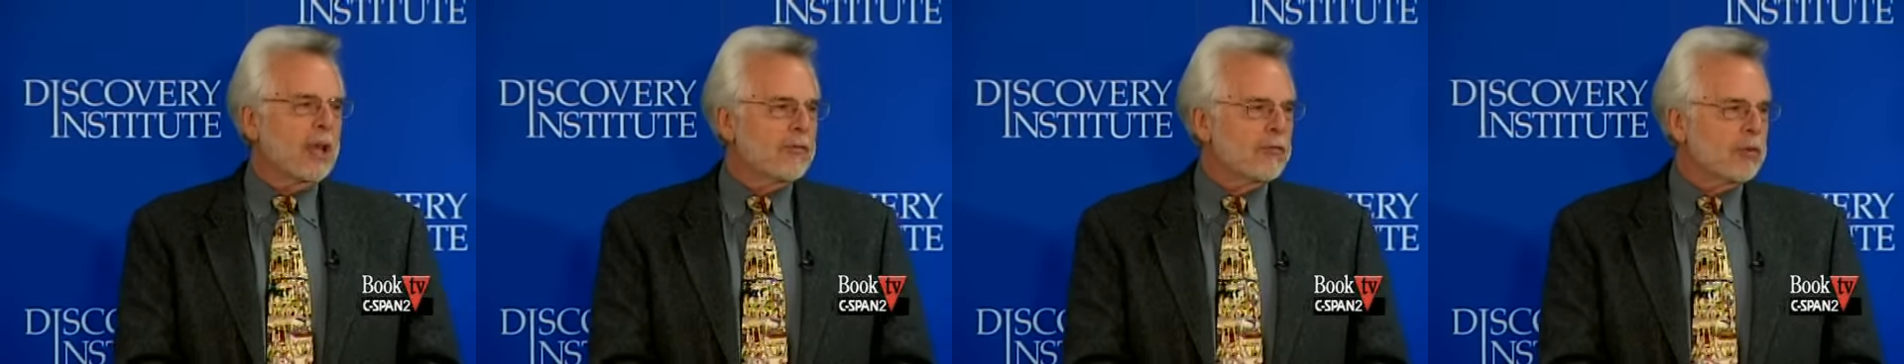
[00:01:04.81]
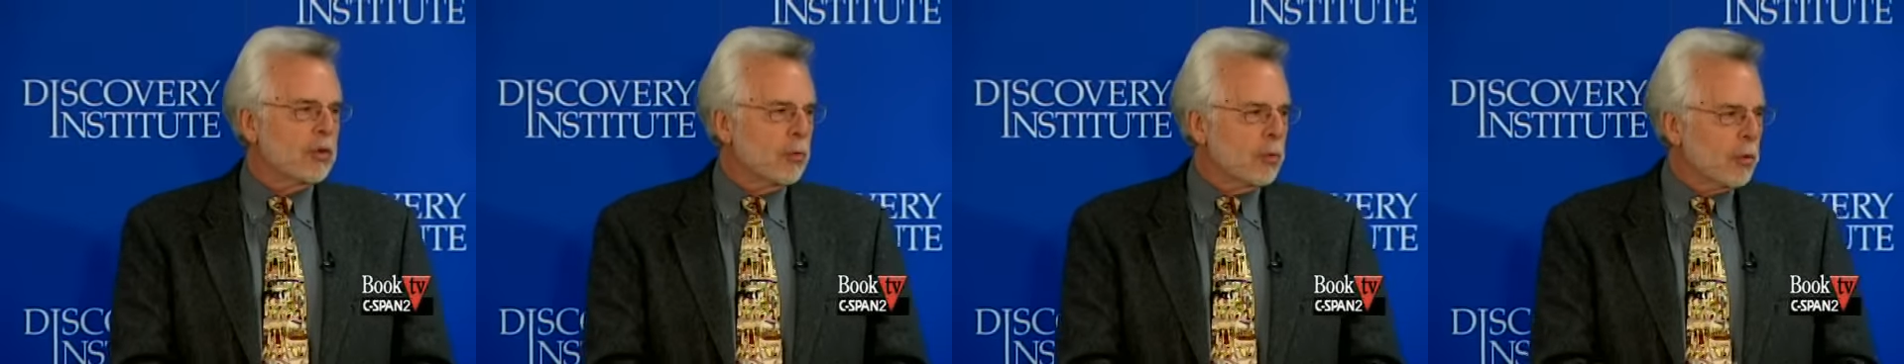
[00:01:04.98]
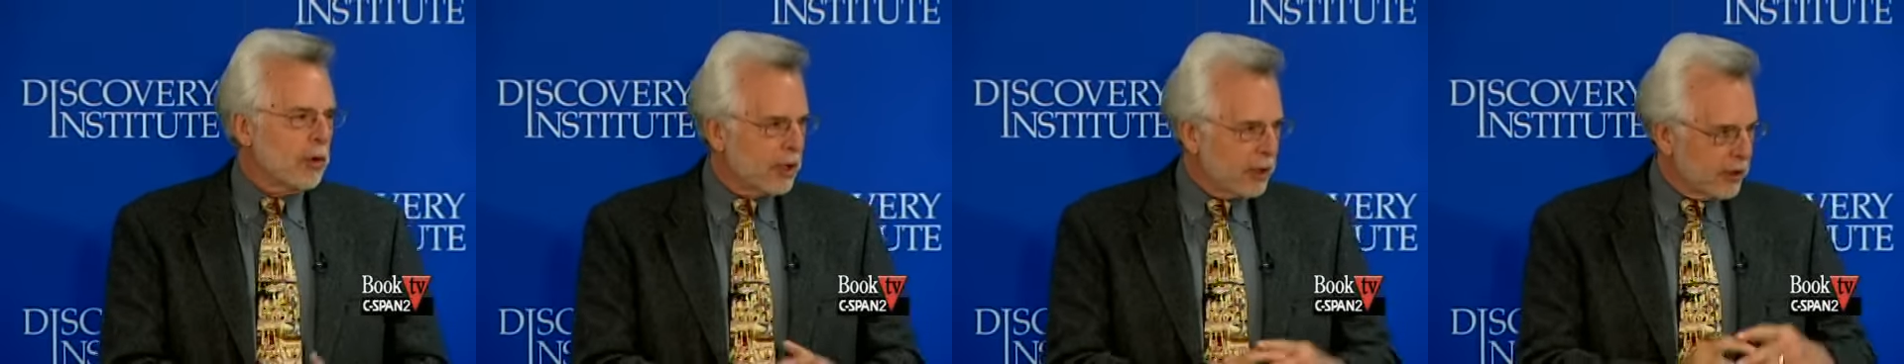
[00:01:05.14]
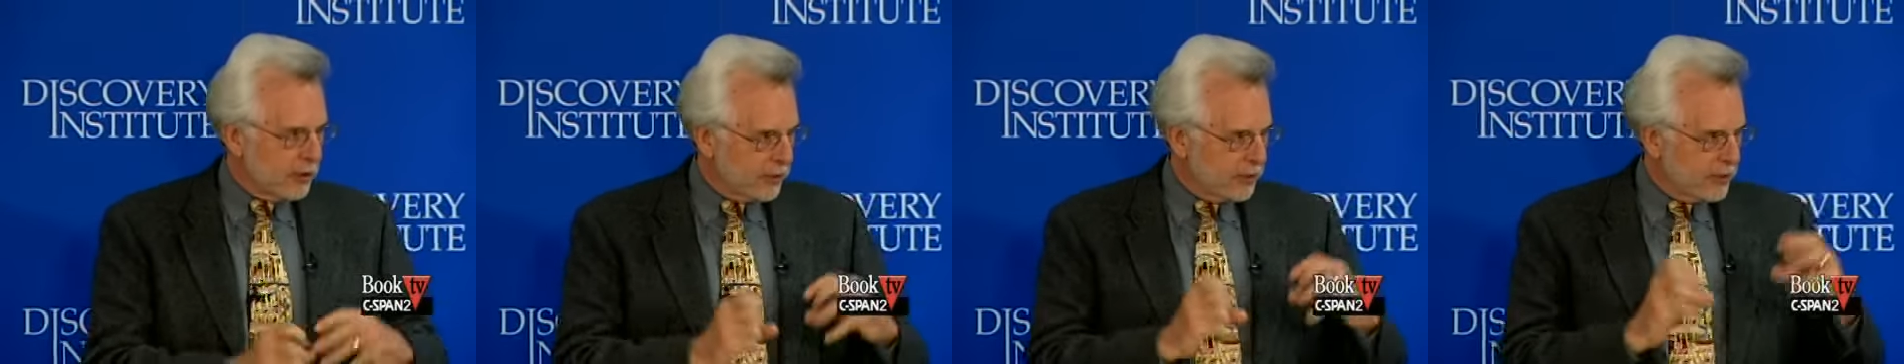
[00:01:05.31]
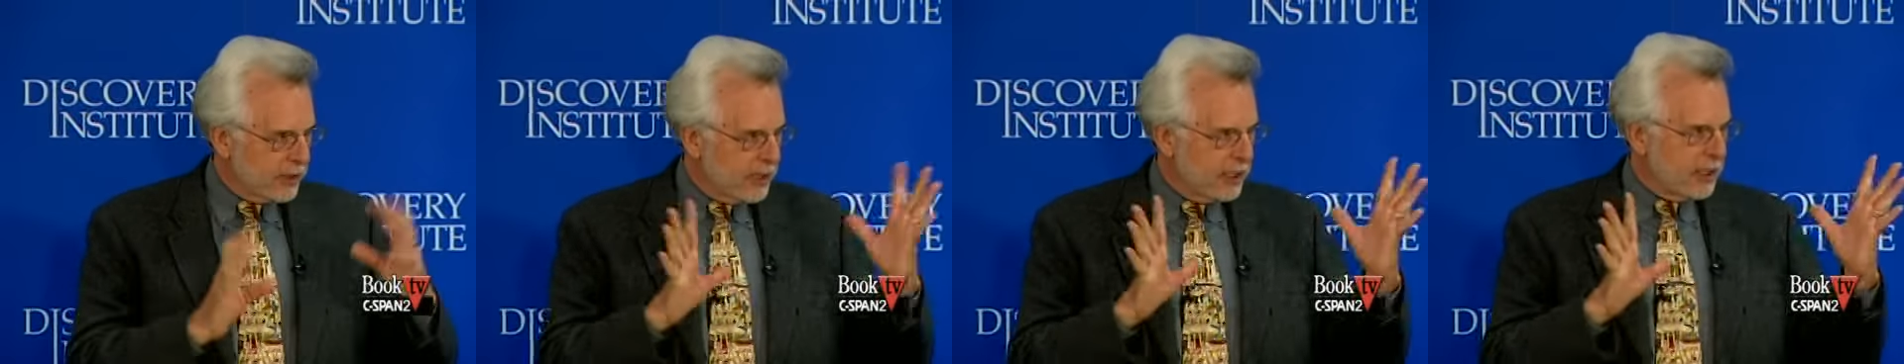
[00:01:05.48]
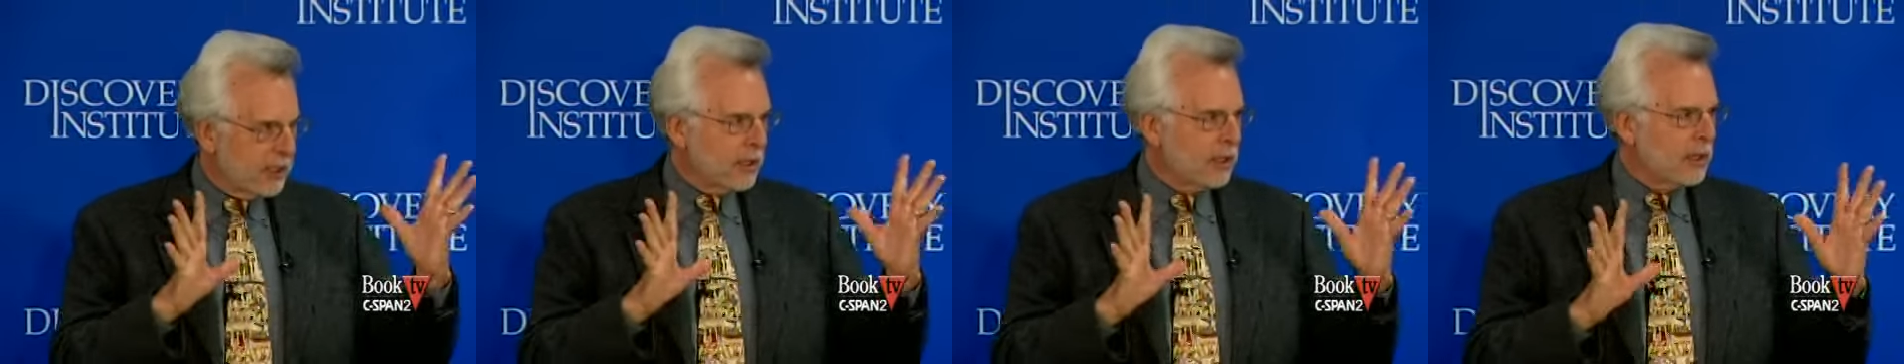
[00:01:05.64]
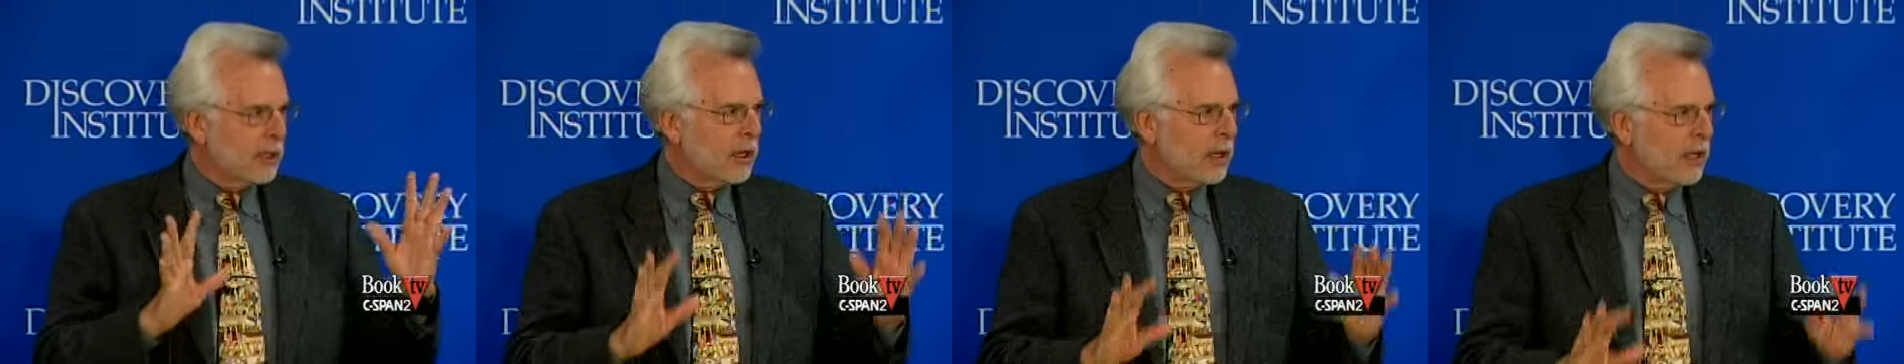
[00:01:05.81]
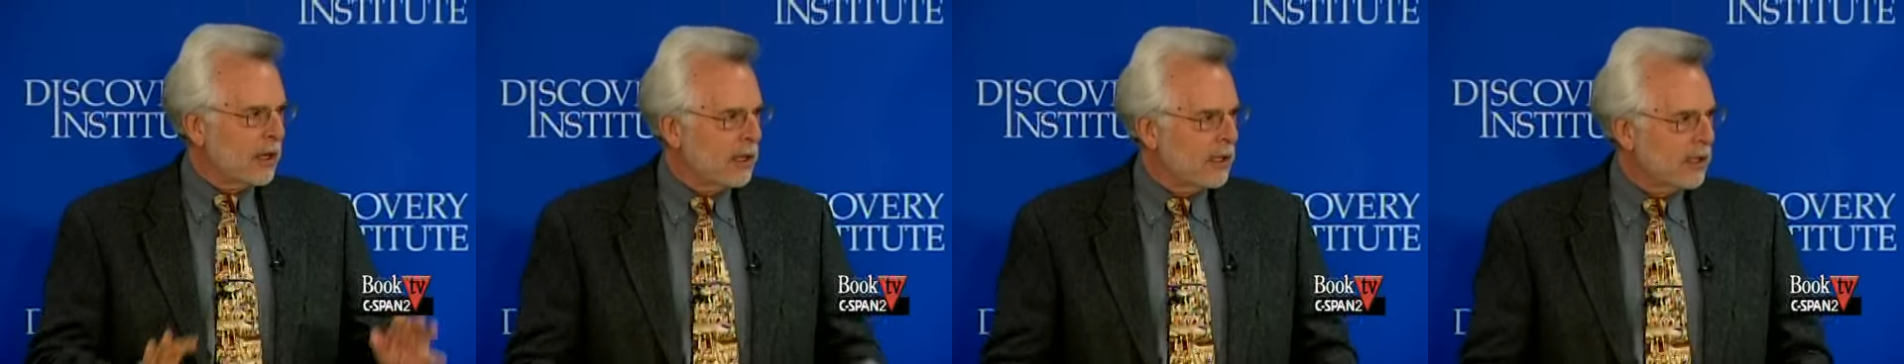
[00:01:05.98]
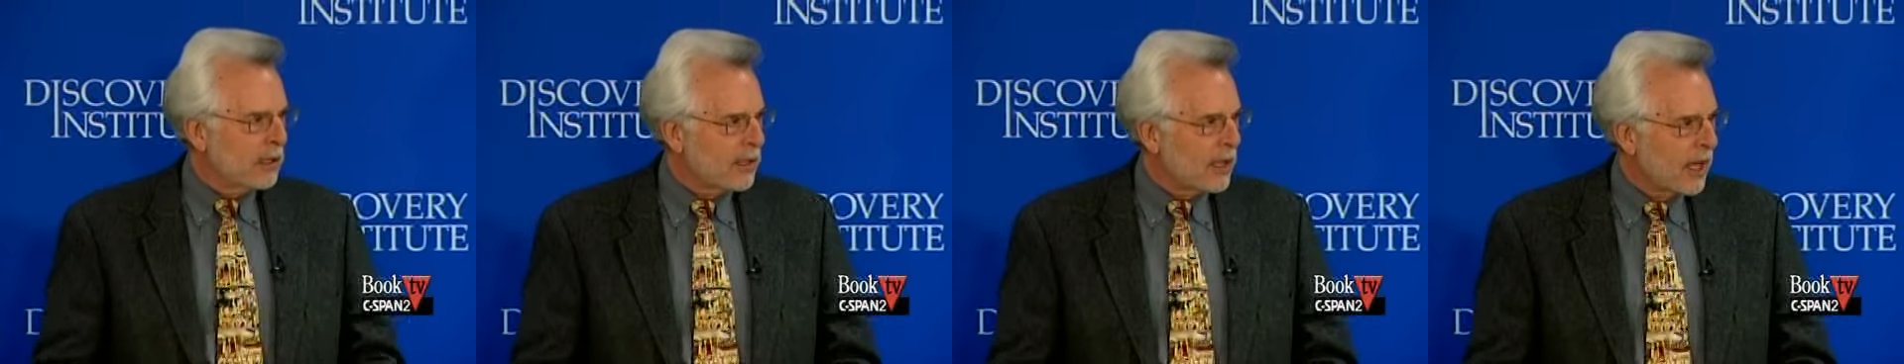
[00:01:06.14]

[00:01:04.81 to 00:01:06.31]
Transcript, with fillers: if you will, the uh,